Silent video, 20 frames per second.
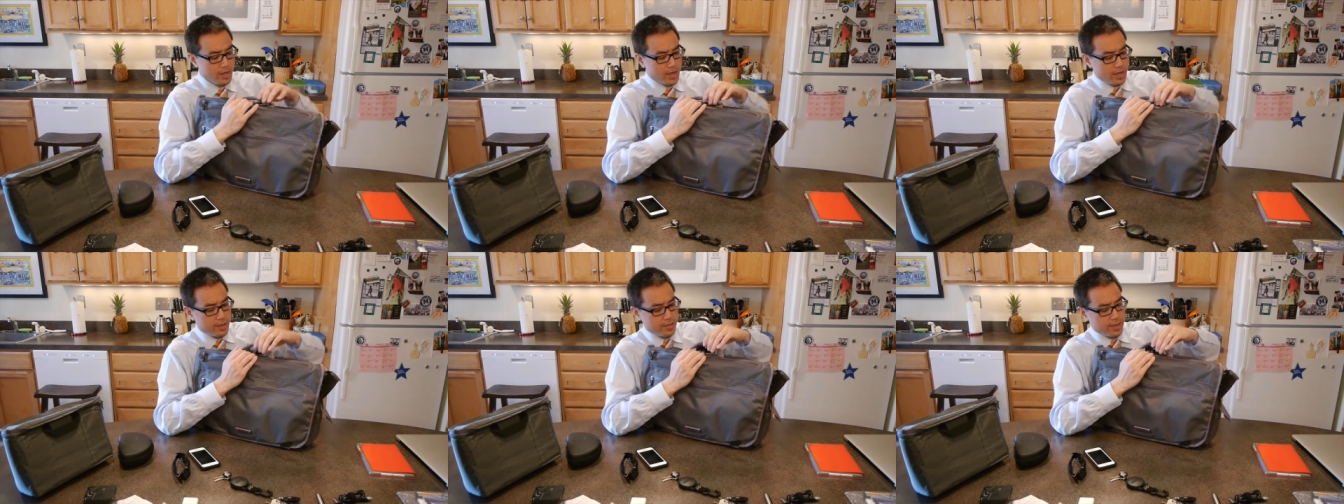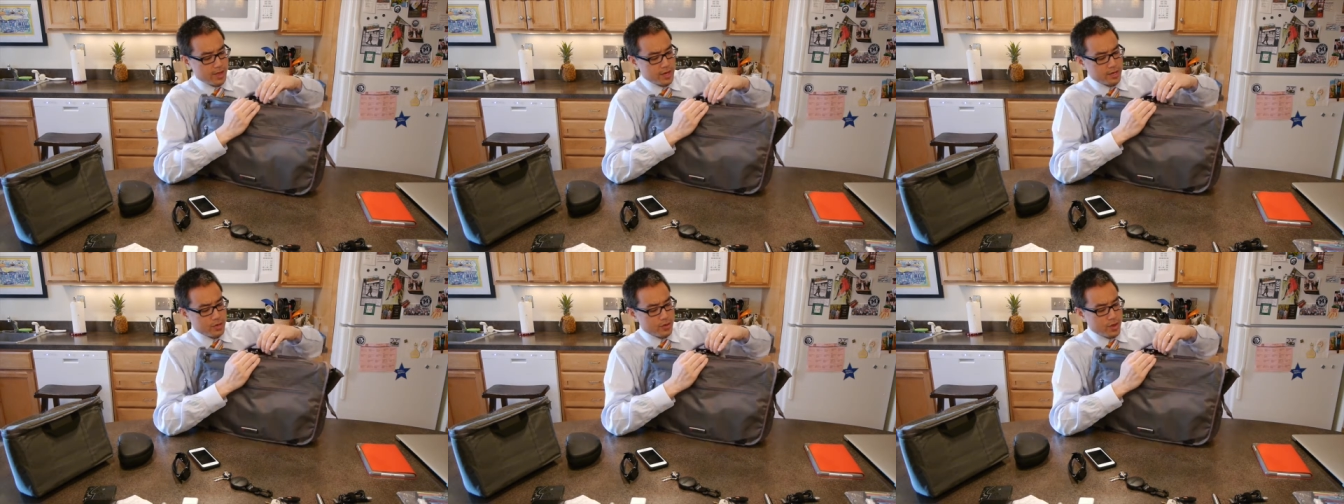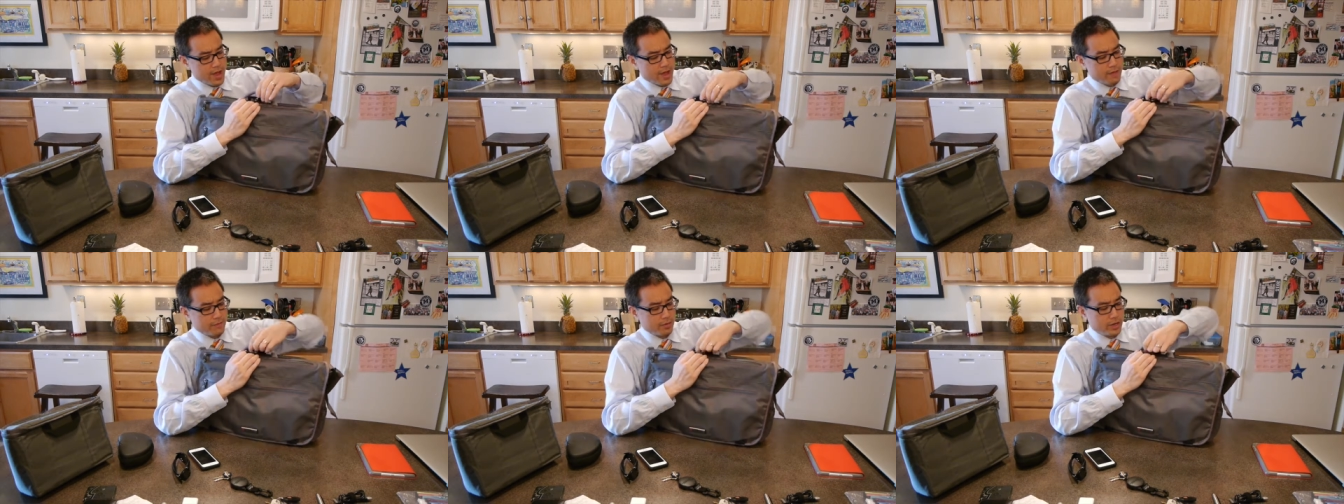And then you
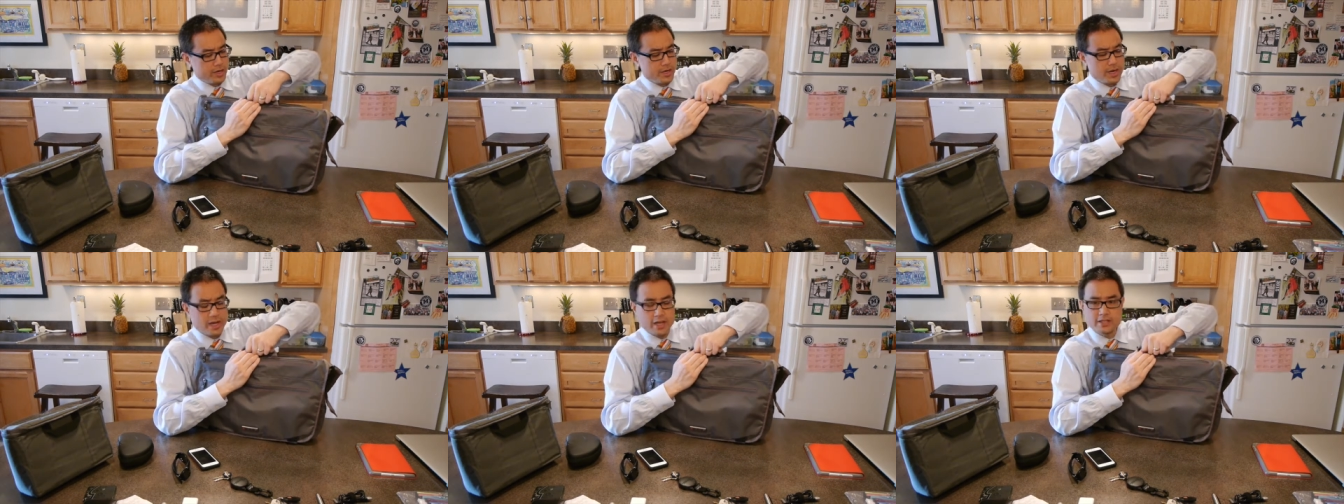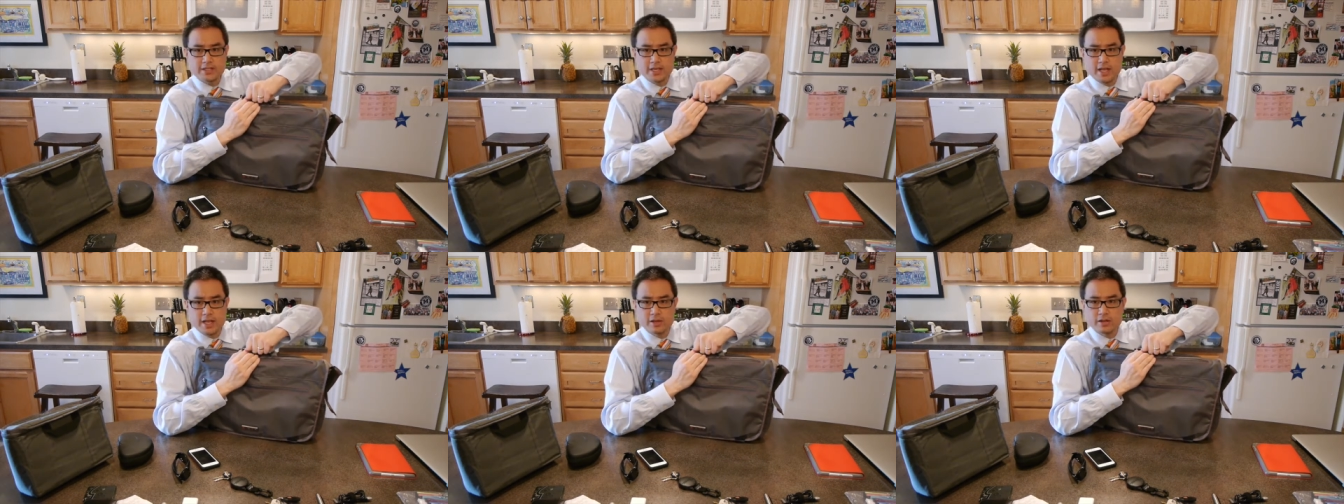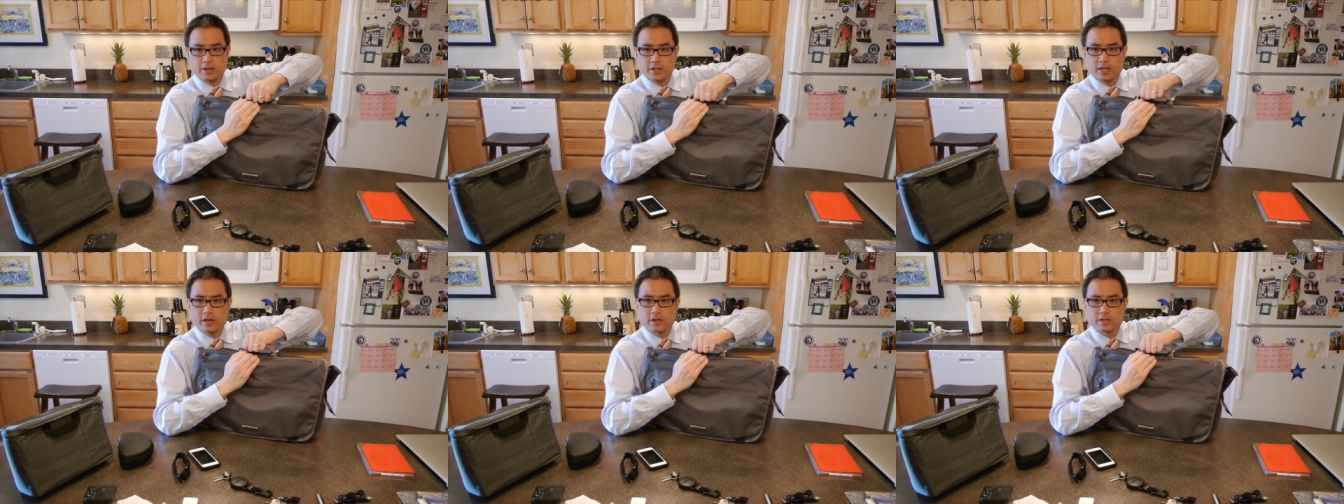have a nice
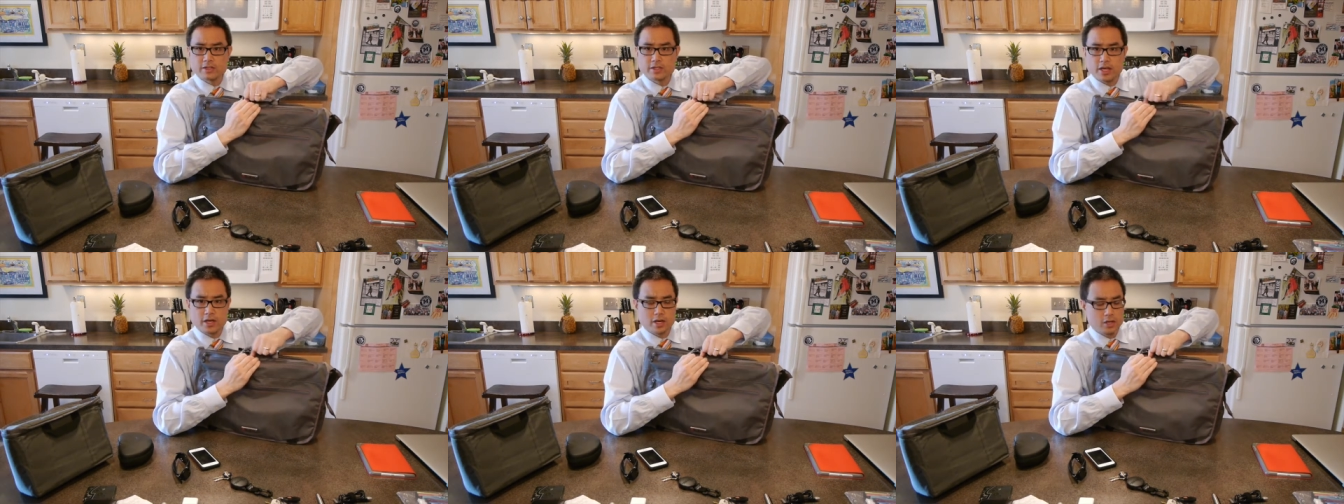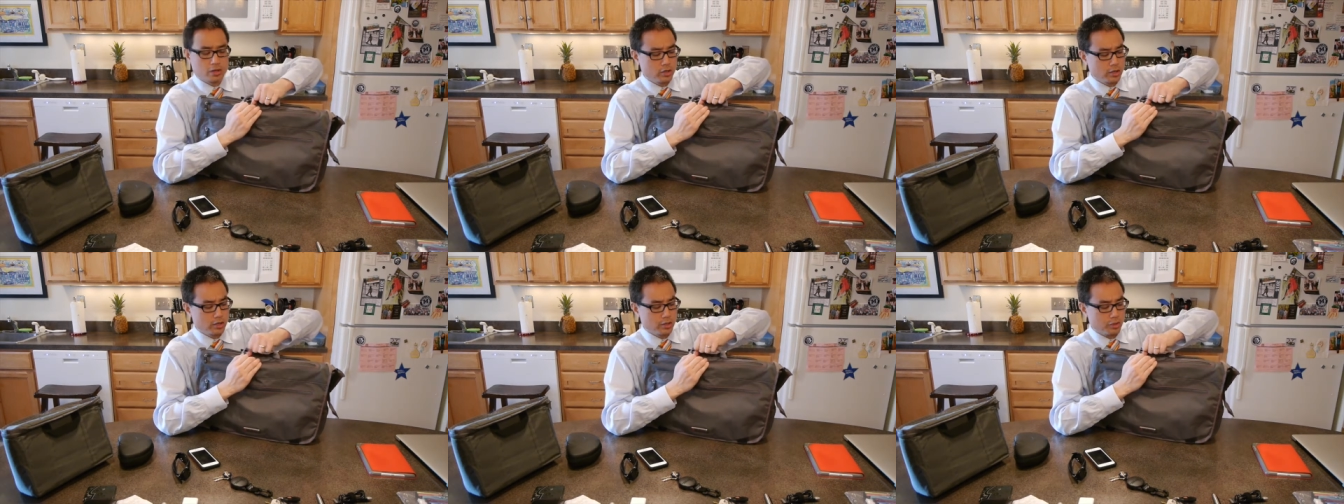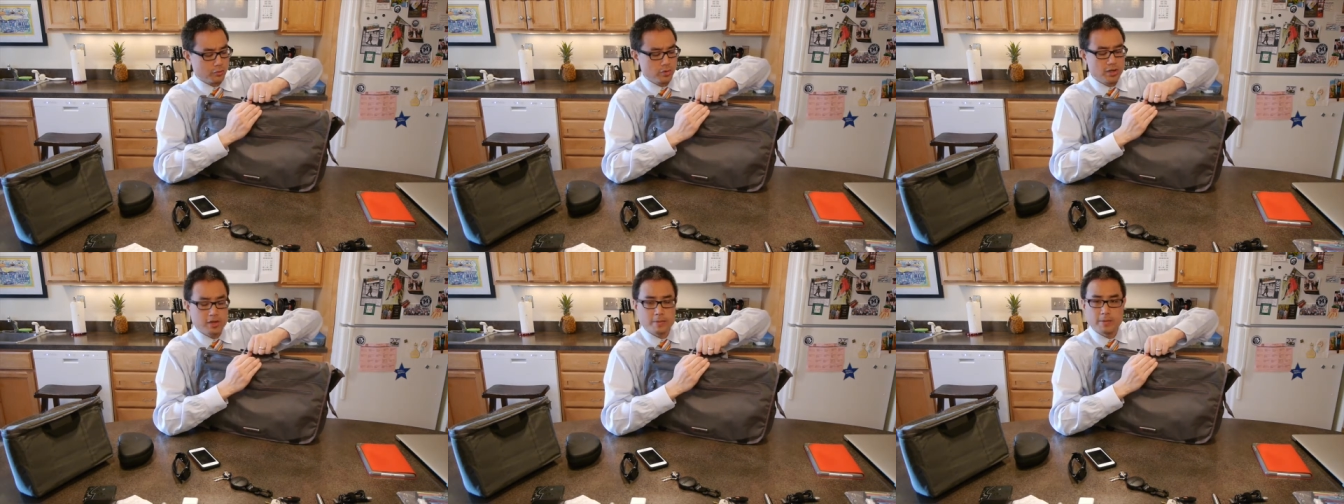handle here. It's got a good
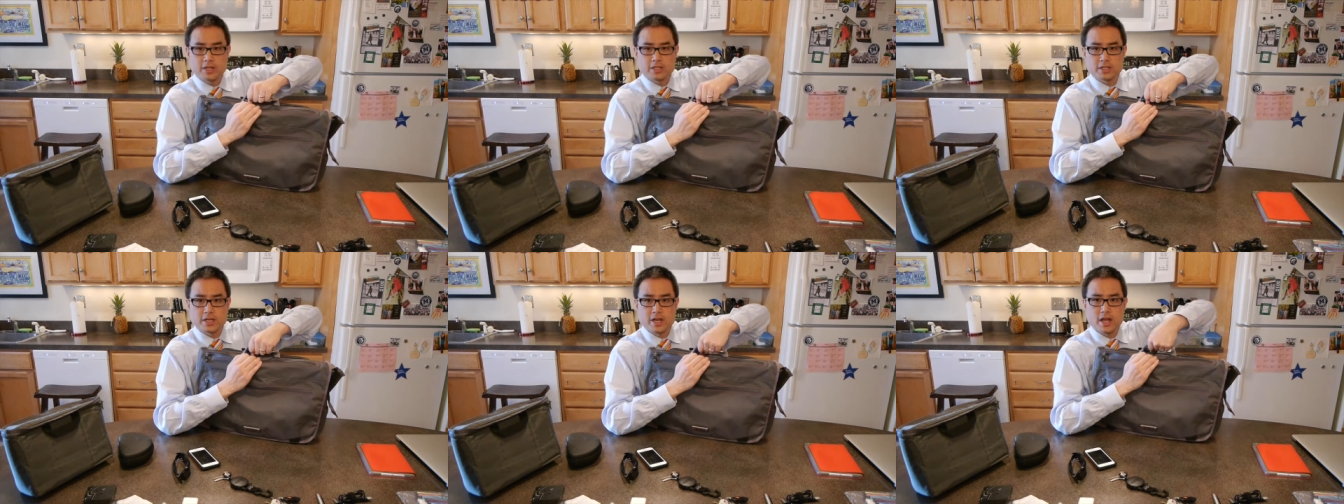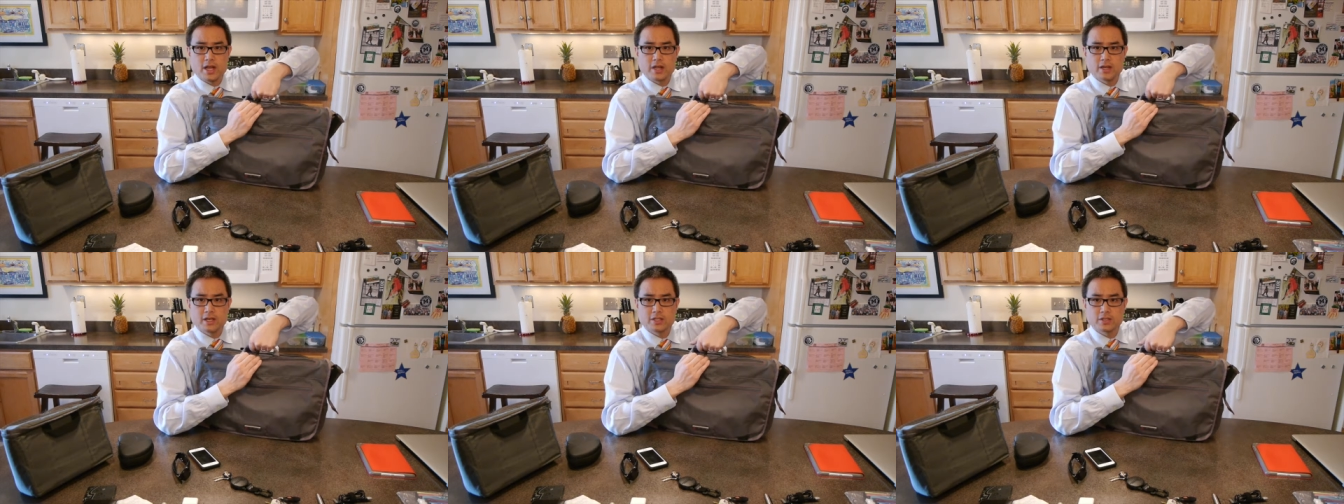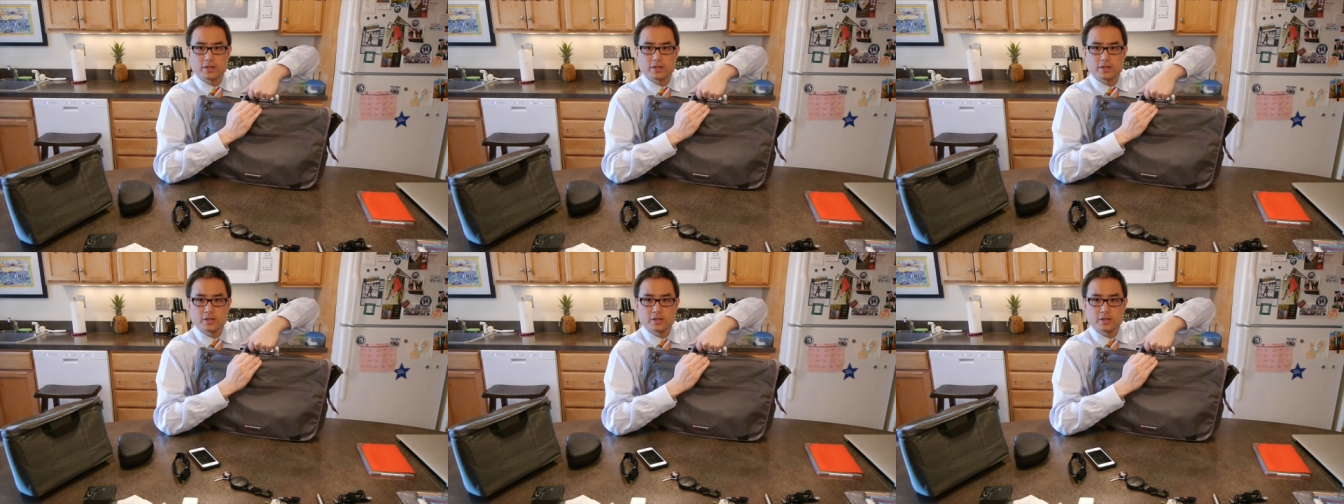three-dimensionality,